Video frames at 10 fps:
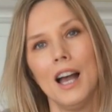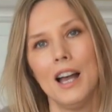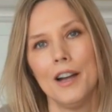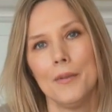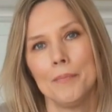
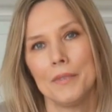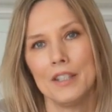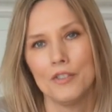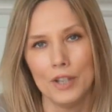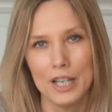Um,
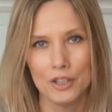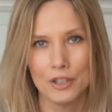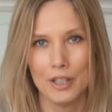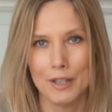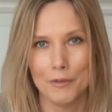it's really
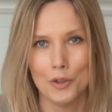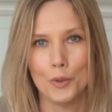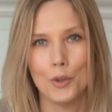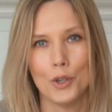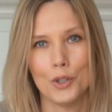good if
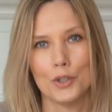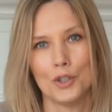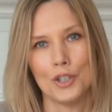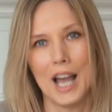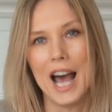you've got
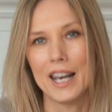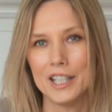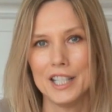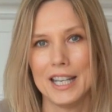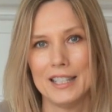
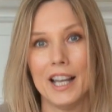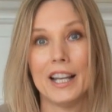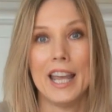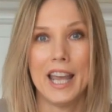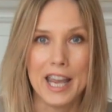allergies
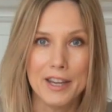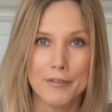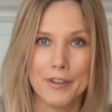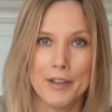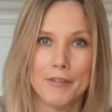like hay
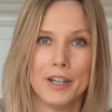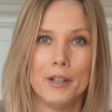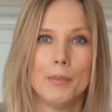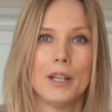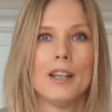
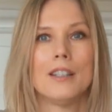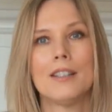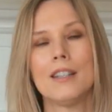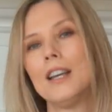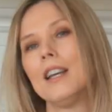fever
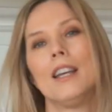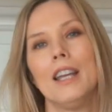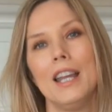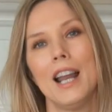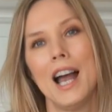because
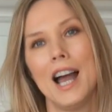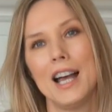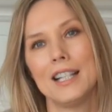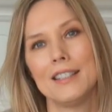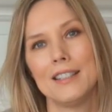it
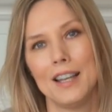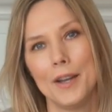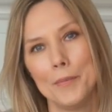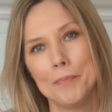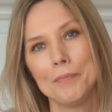has
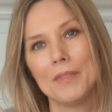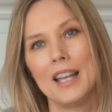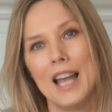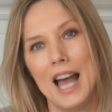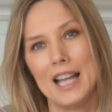um,
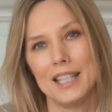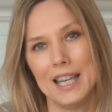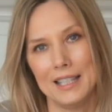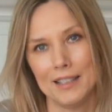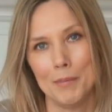
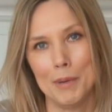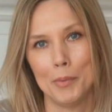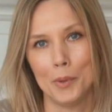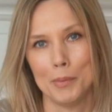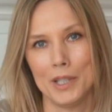antihistamine
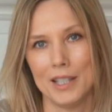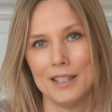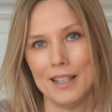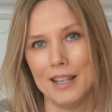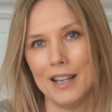
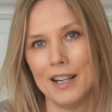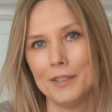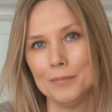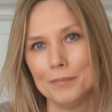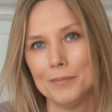properties in
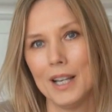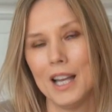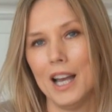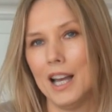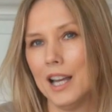there.
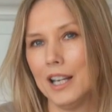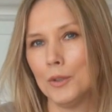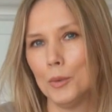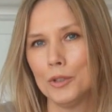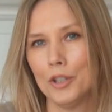Uh, it's
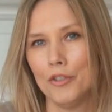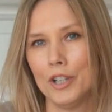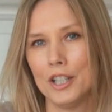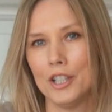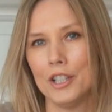also
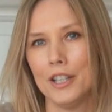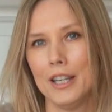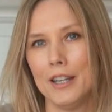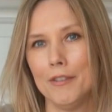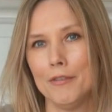really good
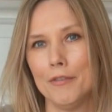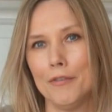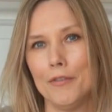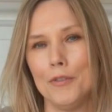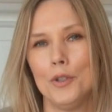if
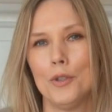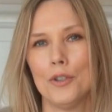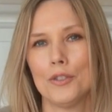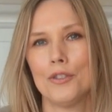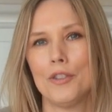you have got